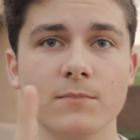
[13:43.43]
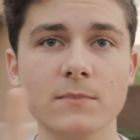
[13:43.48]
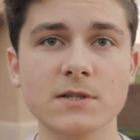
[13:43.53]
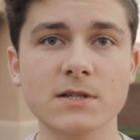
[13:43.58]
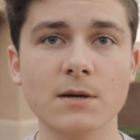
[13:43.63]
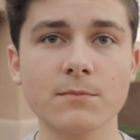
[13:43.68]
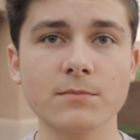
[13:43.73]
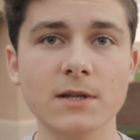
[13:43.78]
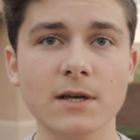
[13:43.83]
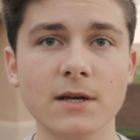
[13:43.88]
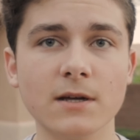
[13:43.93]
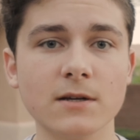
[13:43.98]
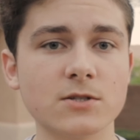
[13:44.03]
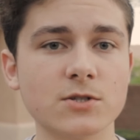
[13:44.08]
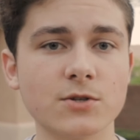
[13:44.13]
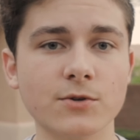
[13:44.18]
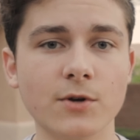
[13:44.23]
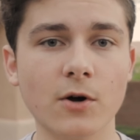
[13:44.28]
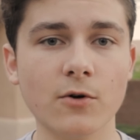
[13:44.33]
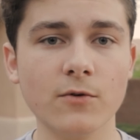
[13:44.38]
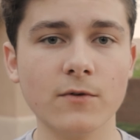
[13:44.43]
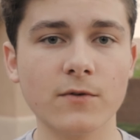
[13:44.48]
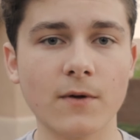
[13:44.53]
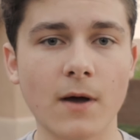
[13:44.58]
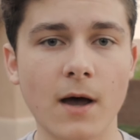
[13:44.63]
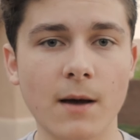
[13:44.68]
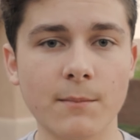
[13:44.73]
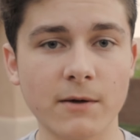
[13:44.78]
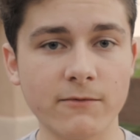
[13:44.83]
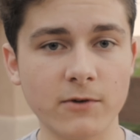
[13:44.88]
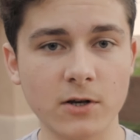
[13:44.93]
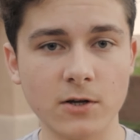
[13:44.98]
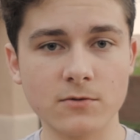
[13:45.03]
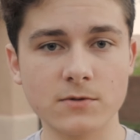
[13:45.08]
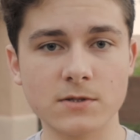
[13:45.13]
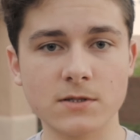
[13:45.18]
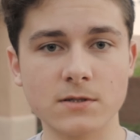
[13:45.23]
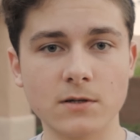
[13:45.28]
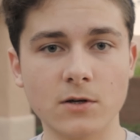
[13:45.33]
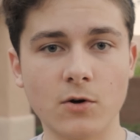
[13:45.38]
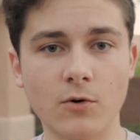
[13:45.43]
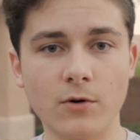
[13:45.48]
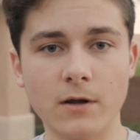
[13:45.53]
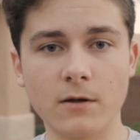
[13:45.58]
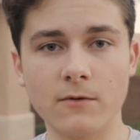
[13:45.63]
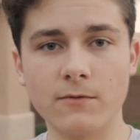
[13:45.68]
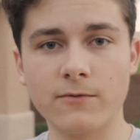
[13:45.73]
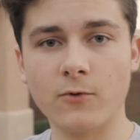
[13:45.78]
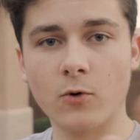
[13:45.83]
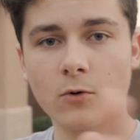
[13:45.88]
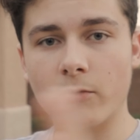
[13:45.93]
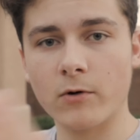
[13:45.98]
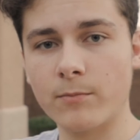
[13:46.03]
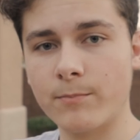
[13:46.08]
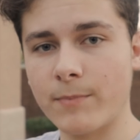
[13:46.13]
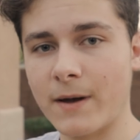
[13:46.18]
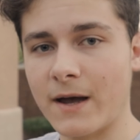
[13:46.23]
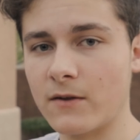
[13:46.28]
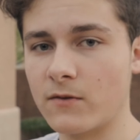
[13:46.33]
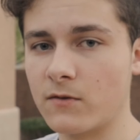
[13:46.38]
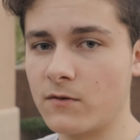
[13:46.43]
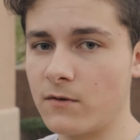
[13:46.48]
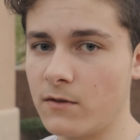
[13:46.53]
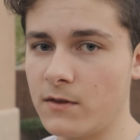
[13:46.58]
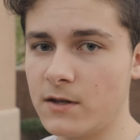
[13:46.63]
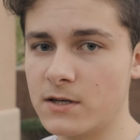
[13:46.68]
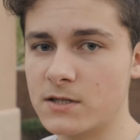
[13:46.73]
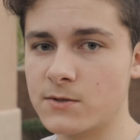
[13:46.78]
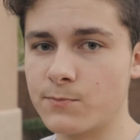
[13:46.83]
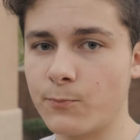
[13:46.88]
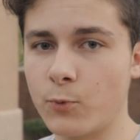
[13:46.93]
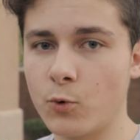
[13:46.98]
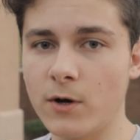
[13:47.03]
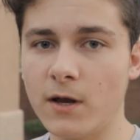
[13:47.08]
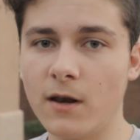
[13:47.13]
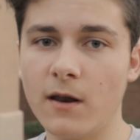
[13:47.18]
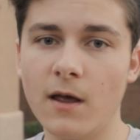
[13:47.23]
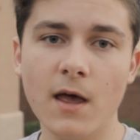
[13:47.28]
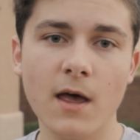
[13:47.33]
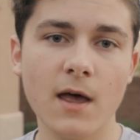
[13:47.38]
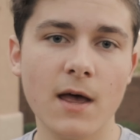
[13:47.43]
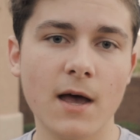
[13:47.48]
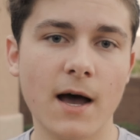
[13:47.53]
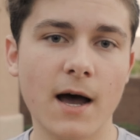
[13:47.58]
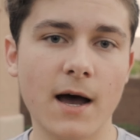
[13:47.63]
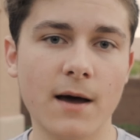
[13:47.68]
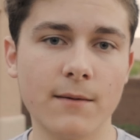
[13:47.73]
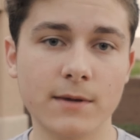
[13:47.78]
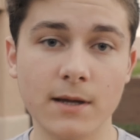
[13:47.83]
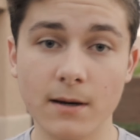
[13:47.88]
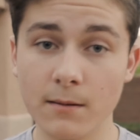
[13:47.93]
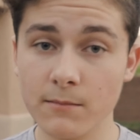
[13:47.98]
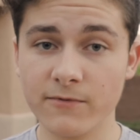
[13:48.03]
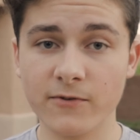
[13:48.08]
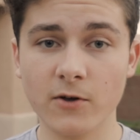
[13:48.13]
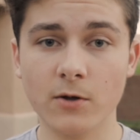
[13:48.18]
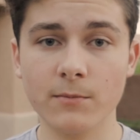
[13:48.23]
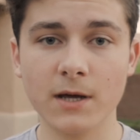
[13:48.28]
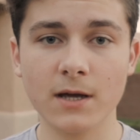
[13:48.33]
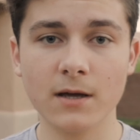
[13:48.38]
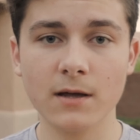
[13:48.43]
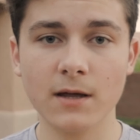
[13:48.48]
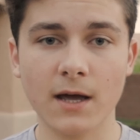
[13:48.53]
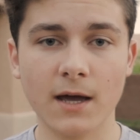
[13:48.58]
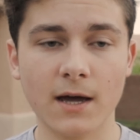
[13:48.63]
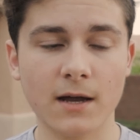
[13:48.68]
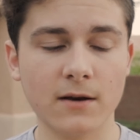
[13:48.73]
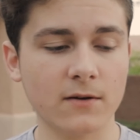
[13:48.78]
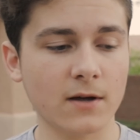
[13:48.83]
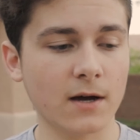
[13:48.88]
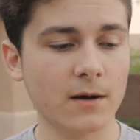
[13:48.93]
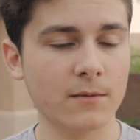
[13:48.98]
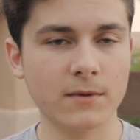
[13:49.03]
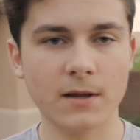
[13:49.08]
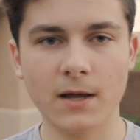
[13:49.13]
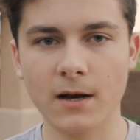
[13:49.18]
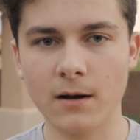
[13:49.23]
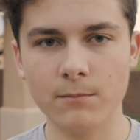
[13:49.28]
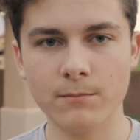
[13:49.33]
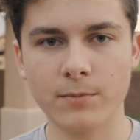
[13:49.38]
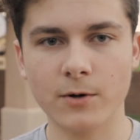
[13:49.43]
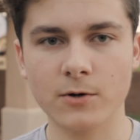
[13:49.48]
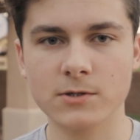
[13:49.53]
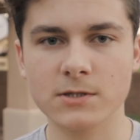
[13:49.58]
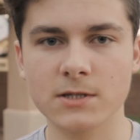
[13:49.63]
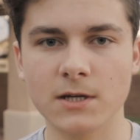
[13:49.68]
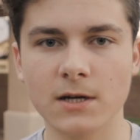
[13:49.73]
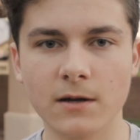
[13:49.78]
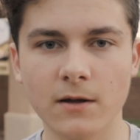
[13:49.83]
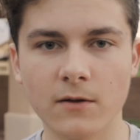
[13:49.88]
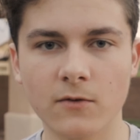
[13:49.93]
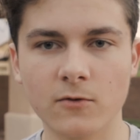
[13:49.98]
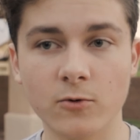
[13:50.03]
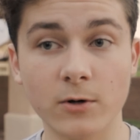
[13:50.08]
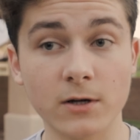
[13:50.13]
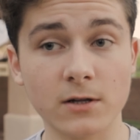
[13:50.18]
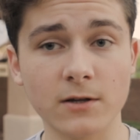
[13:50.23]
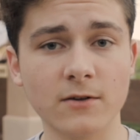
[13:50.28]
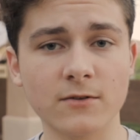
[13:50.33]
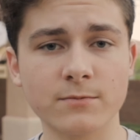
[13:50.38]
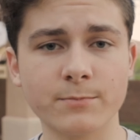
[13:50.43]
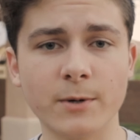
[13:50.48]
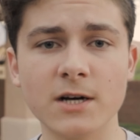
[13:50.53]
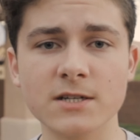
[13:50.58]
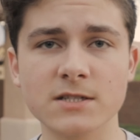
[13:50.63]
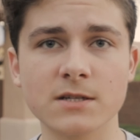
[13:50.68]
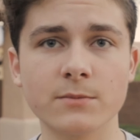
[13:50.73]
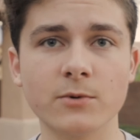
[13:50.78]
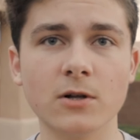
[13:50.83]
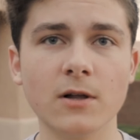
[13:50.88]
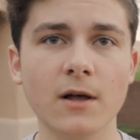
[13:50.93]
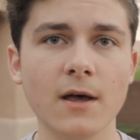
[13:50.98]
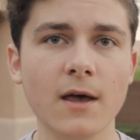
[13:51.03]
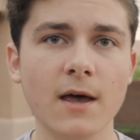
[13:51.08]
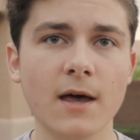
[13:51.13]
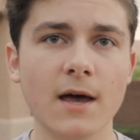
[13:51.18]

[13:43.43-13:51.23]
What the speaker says: something to note, my videos going forward past this point that I'm filming and that I'm posting as quickly as possible